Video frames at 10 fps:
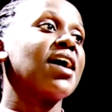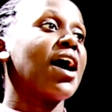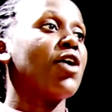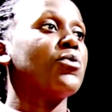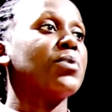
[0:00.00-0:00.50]

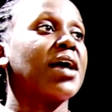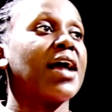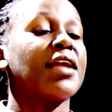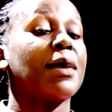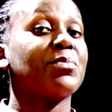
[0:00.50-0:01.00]
how we
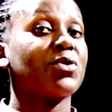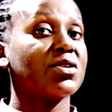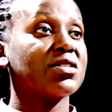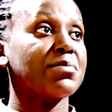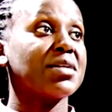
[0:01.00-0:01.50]
can
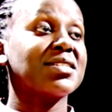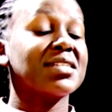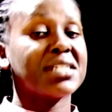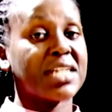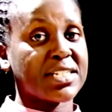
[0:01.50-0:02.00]

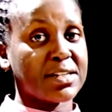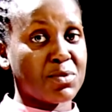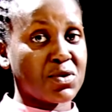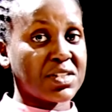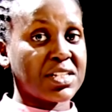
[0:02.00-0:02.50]
approximate
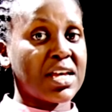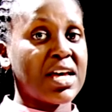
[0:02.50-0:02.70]
decimals.